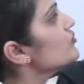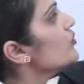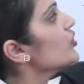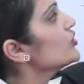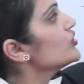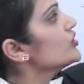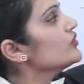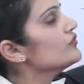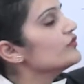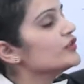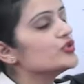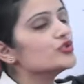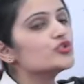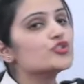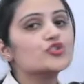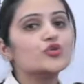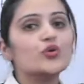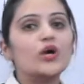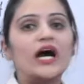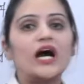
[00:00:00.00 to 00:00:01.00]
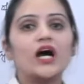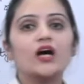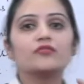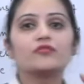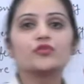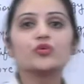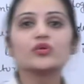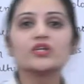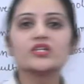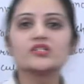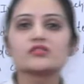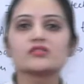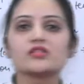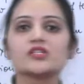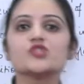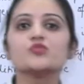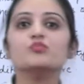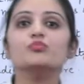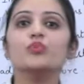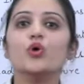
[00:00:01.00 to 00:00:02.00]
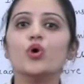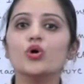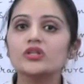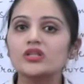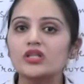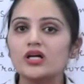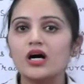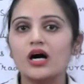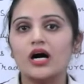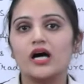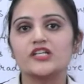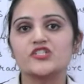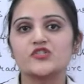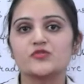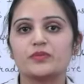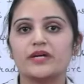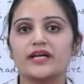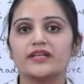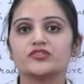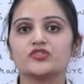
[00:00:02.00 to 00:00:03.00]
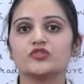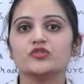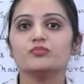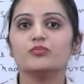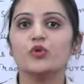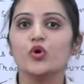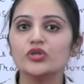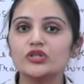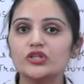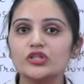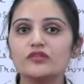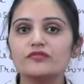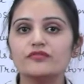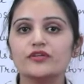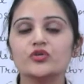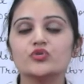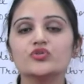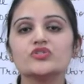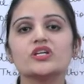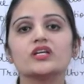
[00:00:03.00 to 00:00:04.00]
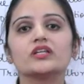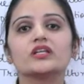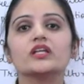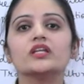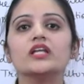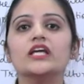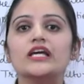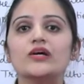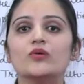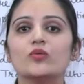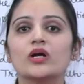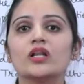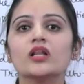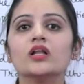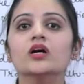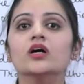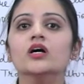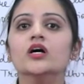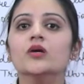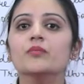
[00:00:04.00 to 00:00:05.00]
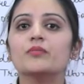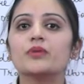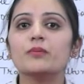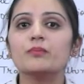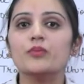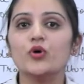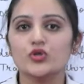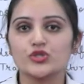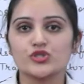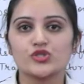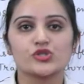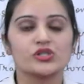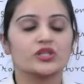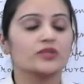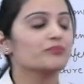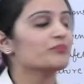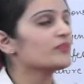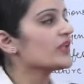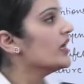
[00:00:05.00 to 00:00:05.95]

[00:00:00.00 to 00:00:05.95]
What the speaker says: both the views, you have to discuss both the aspects, both the views in an equal proportion.